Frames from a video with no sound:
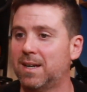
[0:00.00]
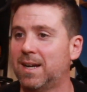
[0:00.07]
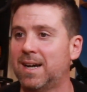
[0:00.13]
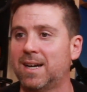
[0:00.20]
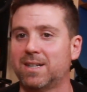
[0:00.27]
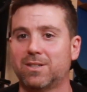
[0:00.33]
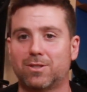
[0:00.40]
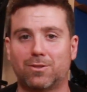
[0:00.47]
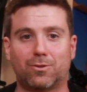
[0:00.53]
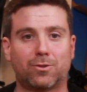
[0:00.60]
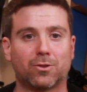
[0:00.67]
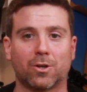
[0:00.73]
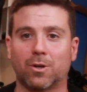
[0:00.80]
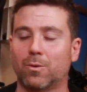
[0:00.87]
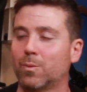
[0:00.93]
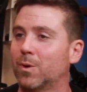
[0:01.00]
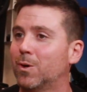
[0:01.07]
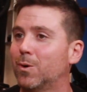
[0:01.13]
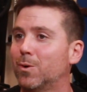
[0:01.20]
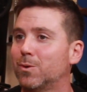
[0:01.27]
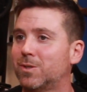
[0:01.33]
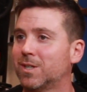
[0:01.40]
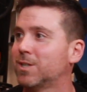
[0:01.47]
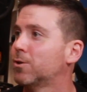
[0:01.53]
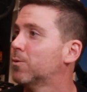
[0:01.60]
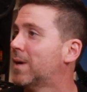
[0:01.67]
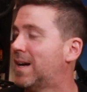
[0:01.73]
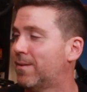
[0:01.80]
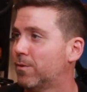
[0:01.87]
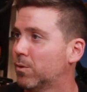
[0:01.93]
It has dirt roads and
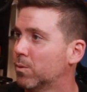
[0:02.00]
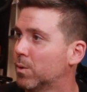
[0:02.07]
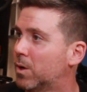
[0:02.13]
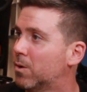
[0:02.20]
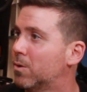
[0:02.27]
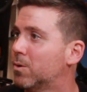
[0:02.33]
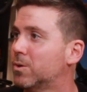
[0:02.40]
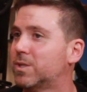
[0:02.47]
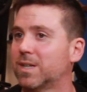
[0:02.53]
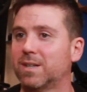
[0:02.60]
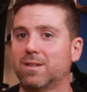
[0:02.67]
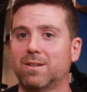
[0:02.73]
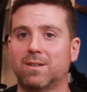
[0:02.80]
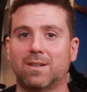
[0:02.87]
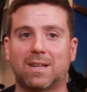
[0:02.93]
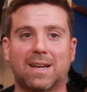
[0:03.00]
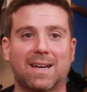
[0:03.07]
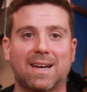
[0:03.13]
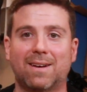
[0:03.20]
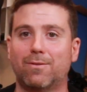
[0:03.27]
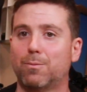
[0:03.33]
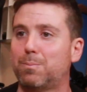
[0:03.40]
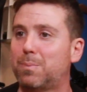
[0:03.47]
gravel roads, and they have a